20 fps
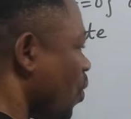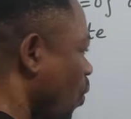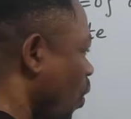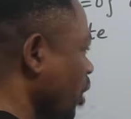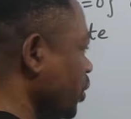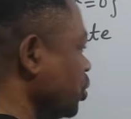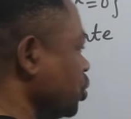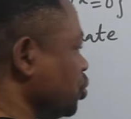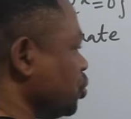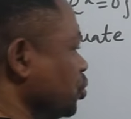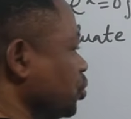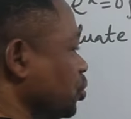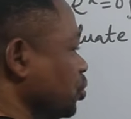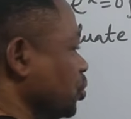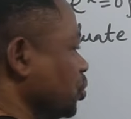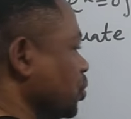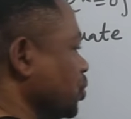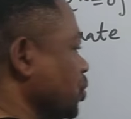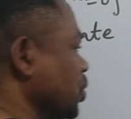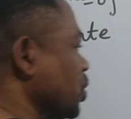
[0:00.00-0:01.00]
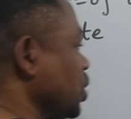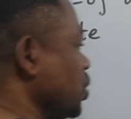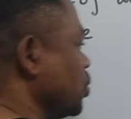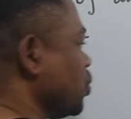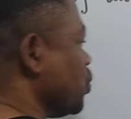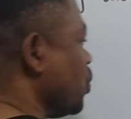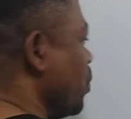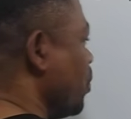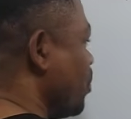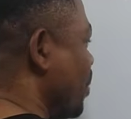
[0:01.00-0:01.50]
What you should do is
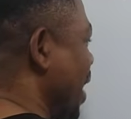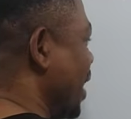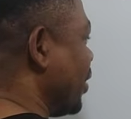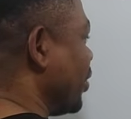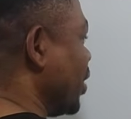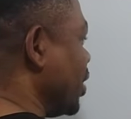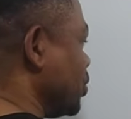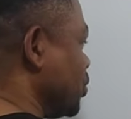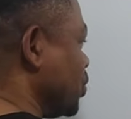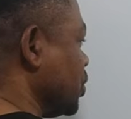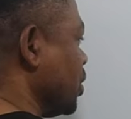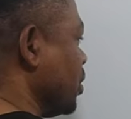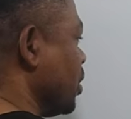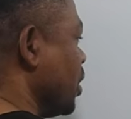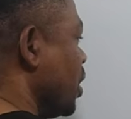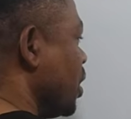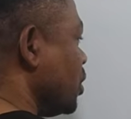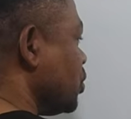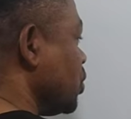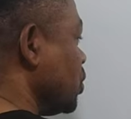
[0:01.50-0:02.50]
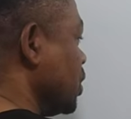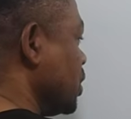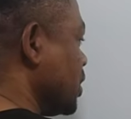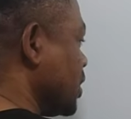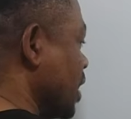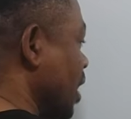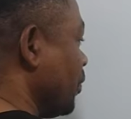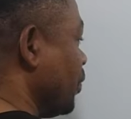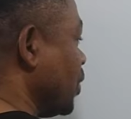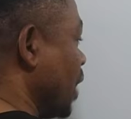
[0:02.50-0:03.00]
to migrate to the
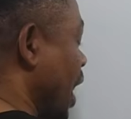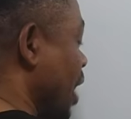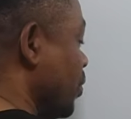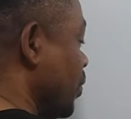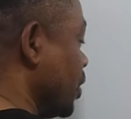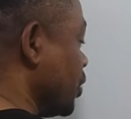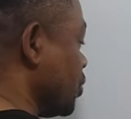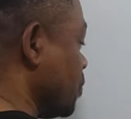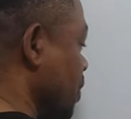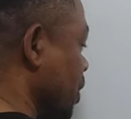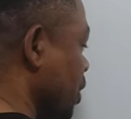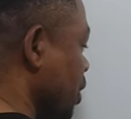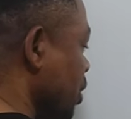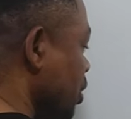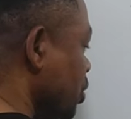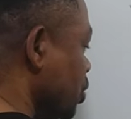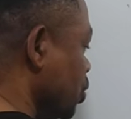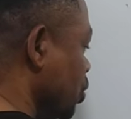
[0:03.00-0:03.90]
7. Are you with me?